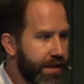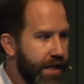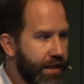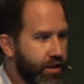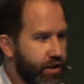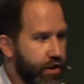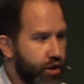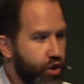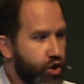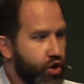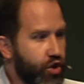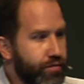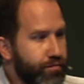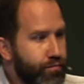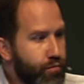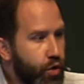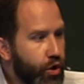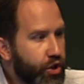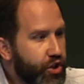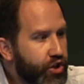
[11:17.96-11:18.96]
but that's the
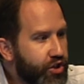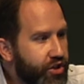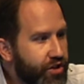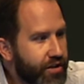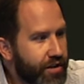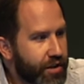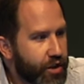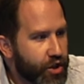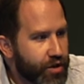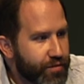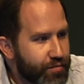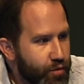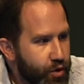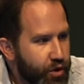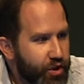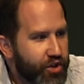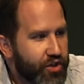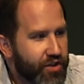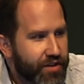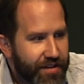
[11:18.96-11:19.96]

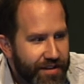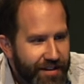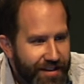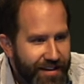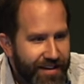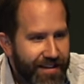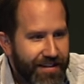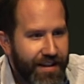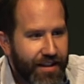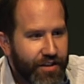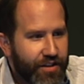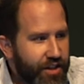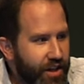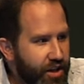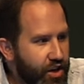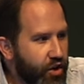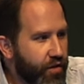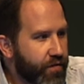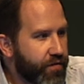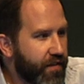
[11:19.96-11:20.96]
schmutz that's
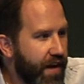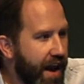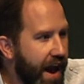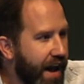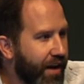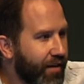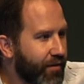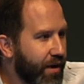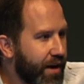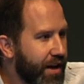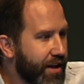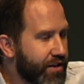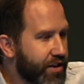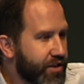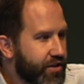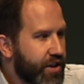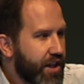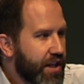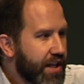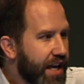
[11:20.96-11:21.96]
in your fat, right? It's
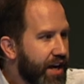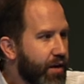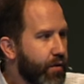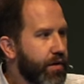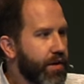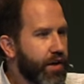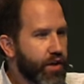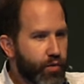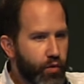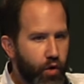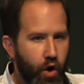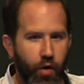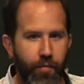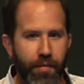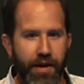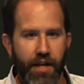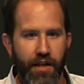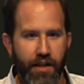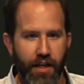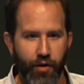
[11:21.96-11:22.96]
just the liquid, because we're all
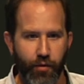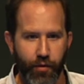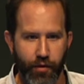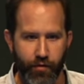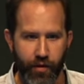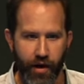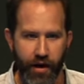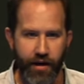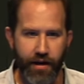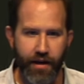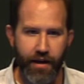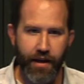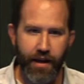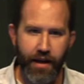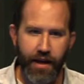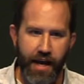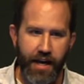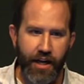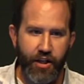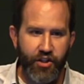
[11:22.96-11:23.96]
made of liquid, right?
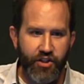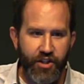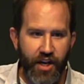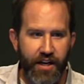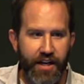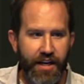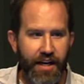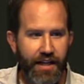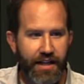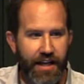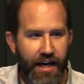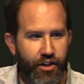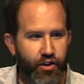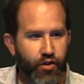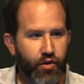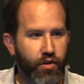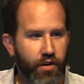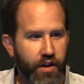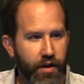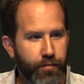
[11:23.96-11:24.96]
And it's sending
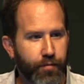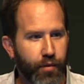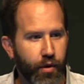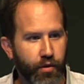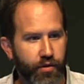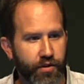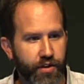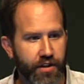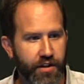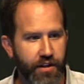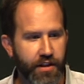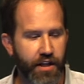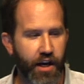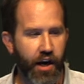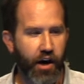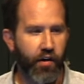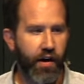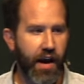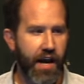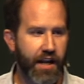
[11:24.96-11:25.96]
electrical impulses in
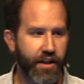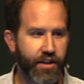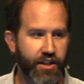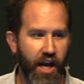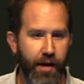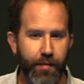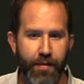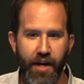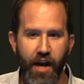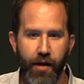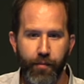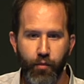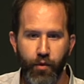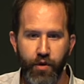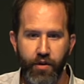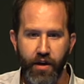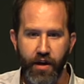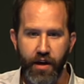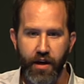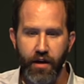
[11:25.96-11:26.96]
there, and it's coming up
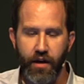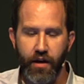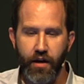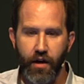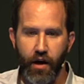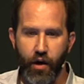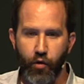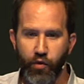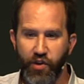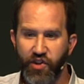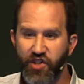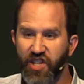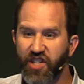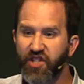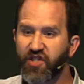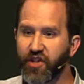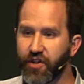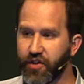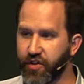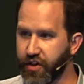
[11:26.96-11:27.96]
with a
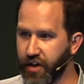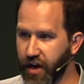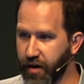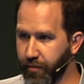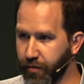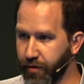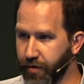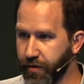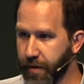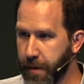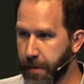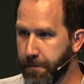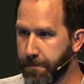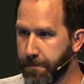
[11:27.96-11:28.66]
resistance number